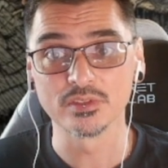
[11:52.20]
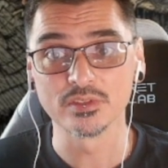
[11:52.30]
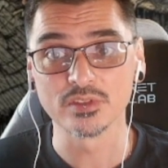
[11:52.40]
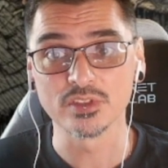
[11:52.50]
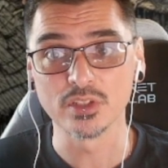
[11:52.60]

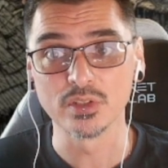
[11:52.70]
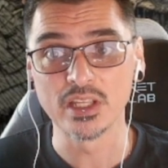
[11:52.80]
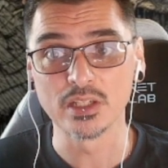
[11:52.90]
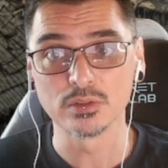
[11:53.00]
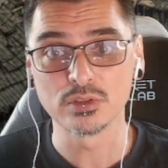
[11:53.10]
So
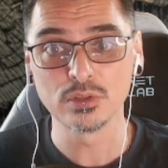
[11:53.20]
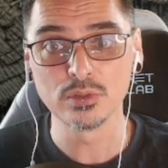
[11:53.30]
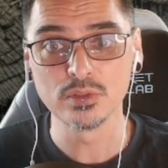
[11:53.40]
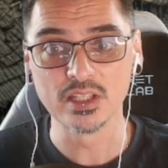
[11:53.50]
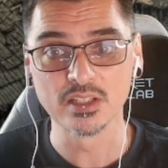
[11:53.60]
now
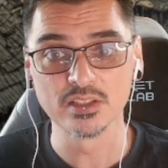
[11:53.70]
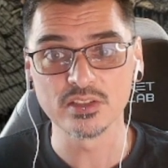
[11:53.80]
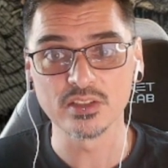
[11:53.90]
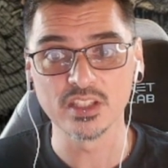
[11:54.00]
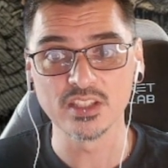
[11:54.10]
2
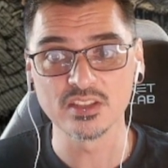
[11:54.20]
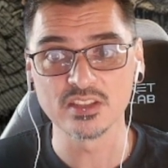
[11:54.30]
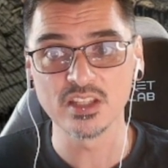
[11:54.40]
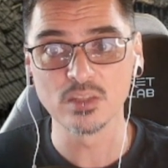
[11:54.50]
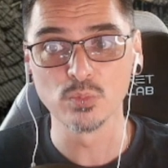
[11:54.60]
daggers. I guess the
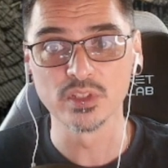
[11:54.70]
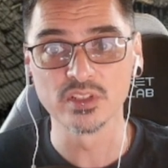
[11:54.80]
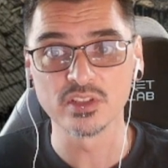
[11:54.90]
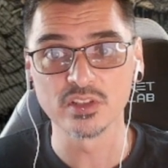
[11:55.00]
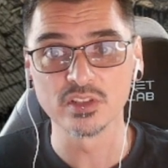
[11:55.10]
second one
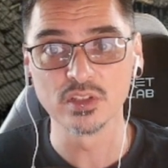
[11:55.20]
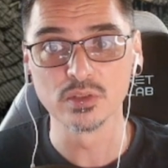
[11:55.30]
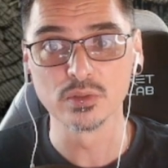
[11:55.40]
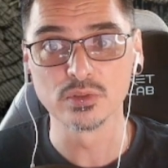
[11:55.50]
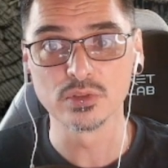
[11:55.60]
is going to
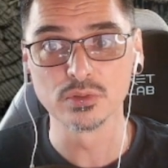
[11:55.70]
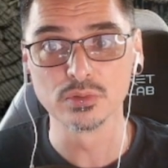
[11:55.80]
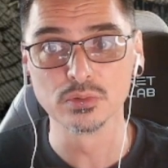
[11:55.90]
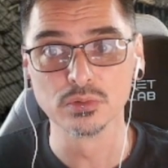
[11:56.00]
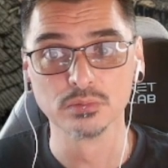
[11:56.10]
go
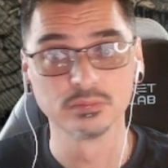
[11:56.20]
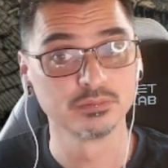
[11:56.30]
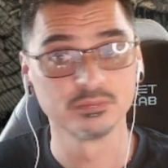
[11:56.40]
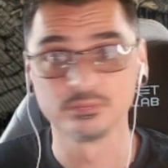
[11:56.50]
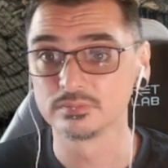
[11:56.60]
to...
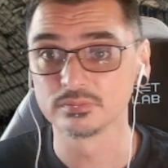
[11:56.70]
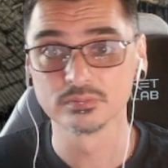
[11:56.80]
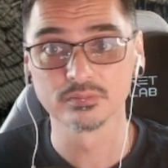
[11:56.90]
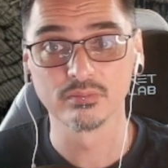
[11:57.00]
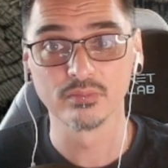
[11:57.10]

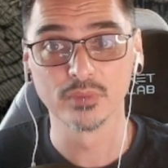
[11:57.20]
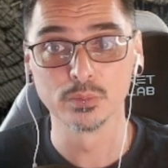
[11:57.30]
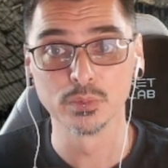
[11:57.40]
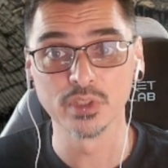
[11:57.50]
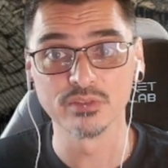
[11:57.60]

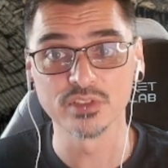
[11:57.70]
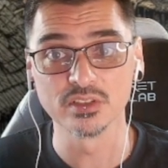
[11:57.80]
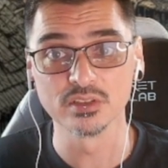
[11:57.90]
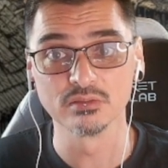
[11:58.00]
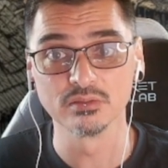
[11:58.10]
We'll give it
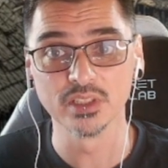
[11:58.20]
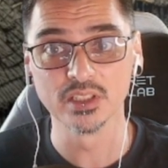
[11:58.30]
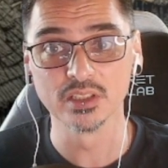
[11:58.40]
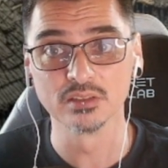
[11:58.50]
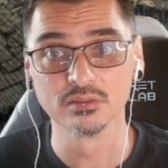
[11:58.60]
to
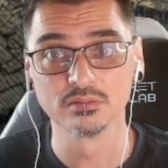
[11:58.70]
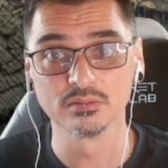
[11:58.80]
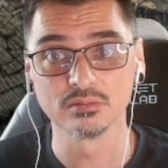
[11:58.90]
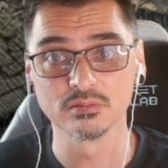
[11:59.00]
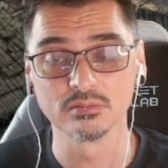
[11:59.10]

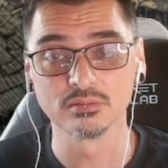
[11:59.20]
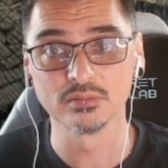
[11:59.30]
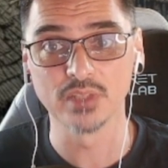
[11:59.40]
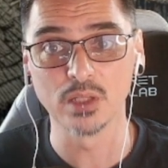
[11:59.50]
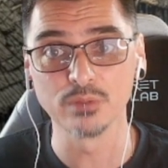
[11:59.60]

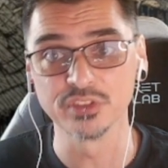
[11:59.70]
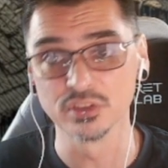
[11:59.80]
Halfdor,